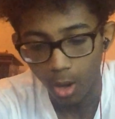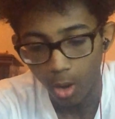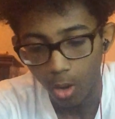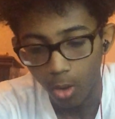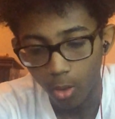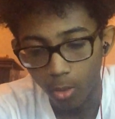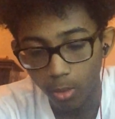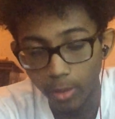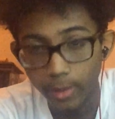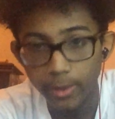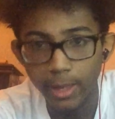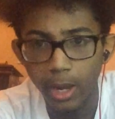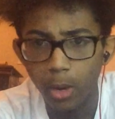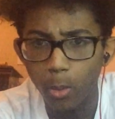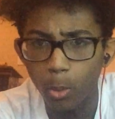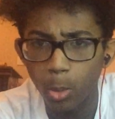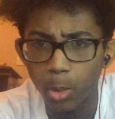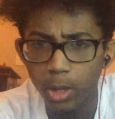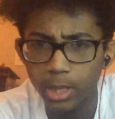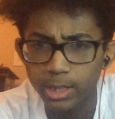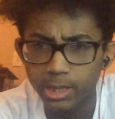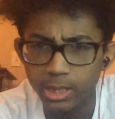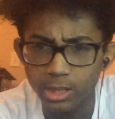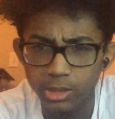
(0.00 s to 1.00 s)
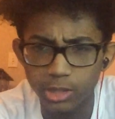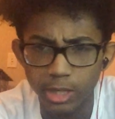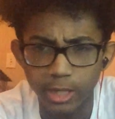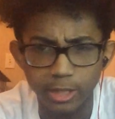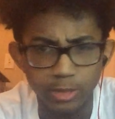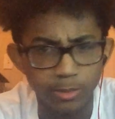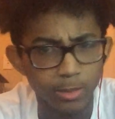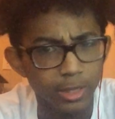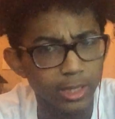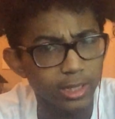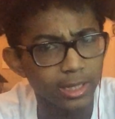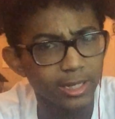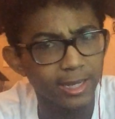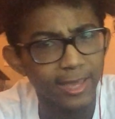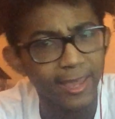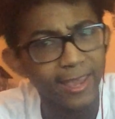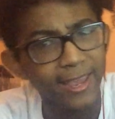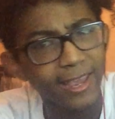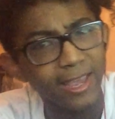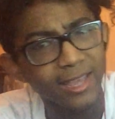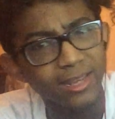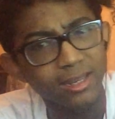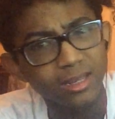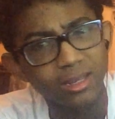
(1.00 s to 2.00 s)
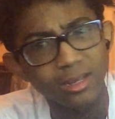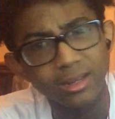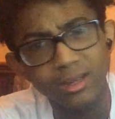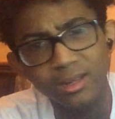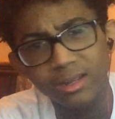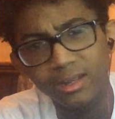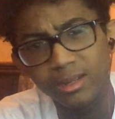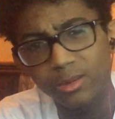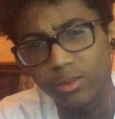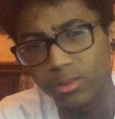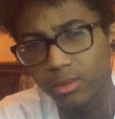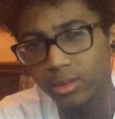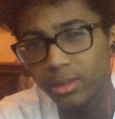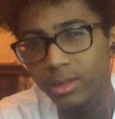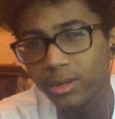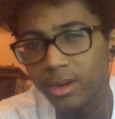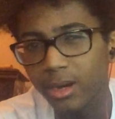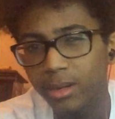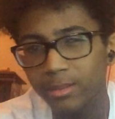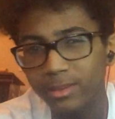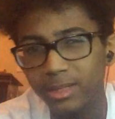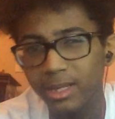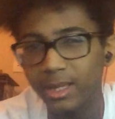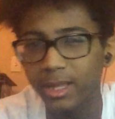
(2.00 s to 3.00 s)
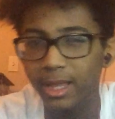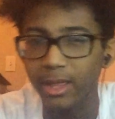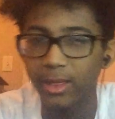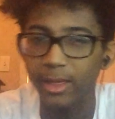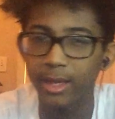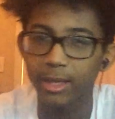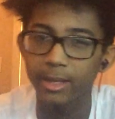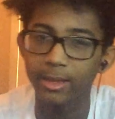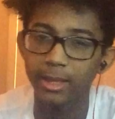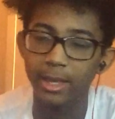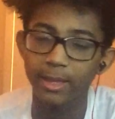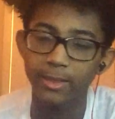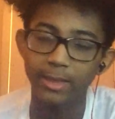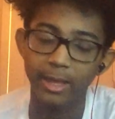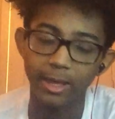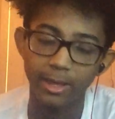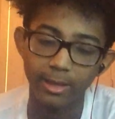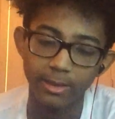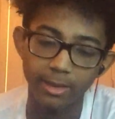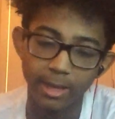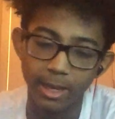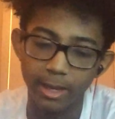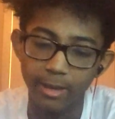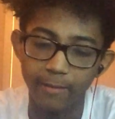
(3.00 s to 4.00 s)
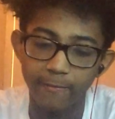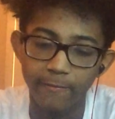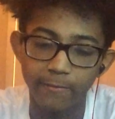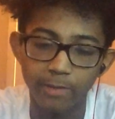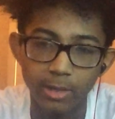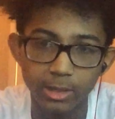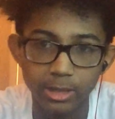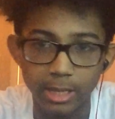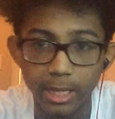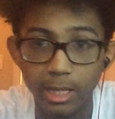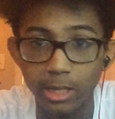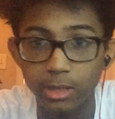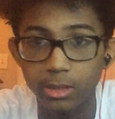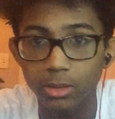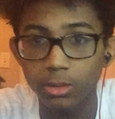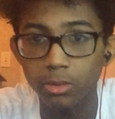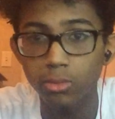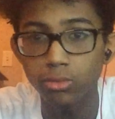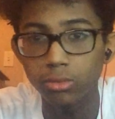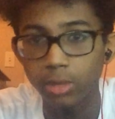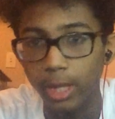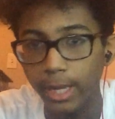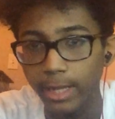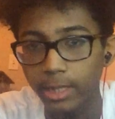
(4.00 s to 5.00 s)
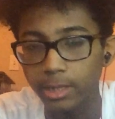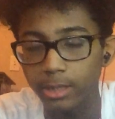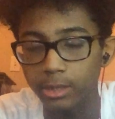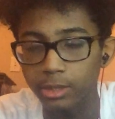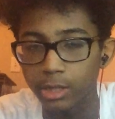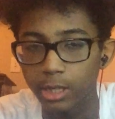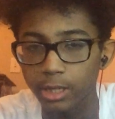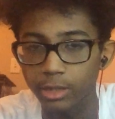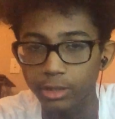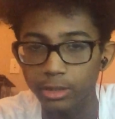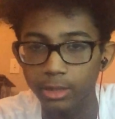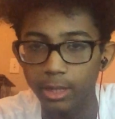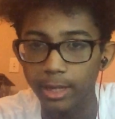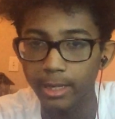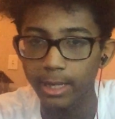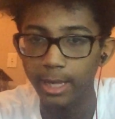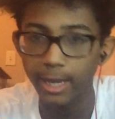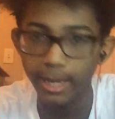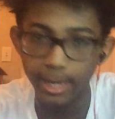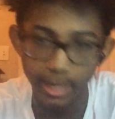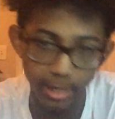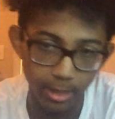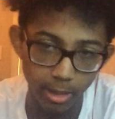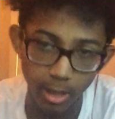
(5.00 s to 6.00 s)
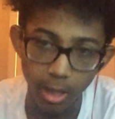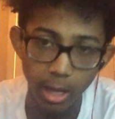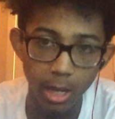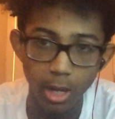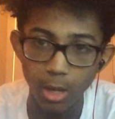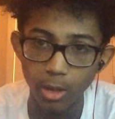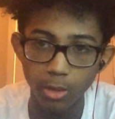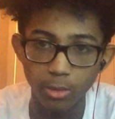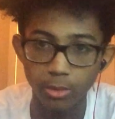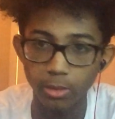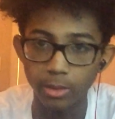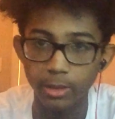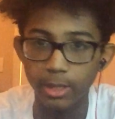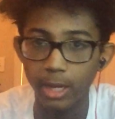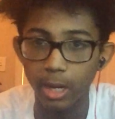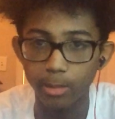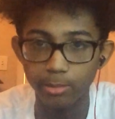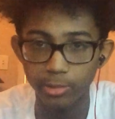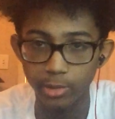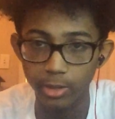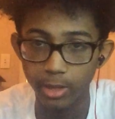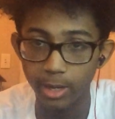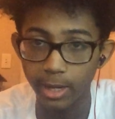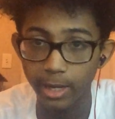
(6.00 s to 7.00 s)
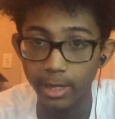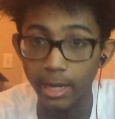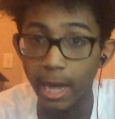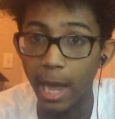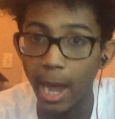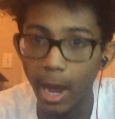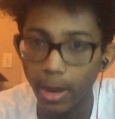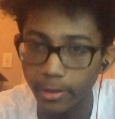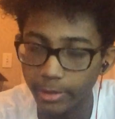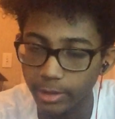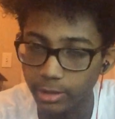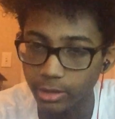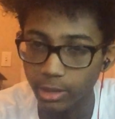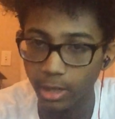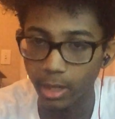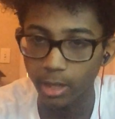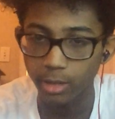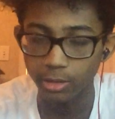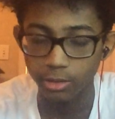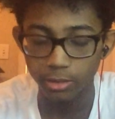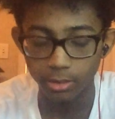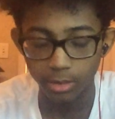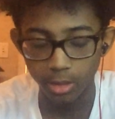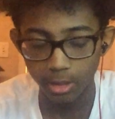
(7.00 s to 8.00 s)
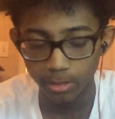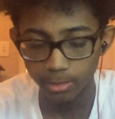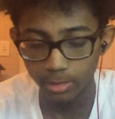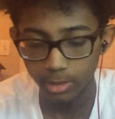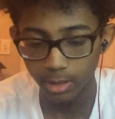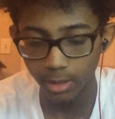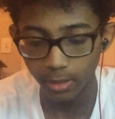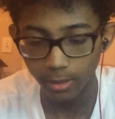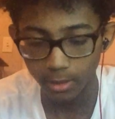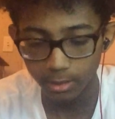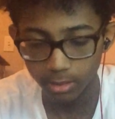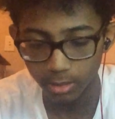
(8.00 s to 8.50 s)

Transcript: Or that want to change but can't, you know what I'm saying? That feels like it's too late to change, that can't really comprehend how to change, you know what I'm saying?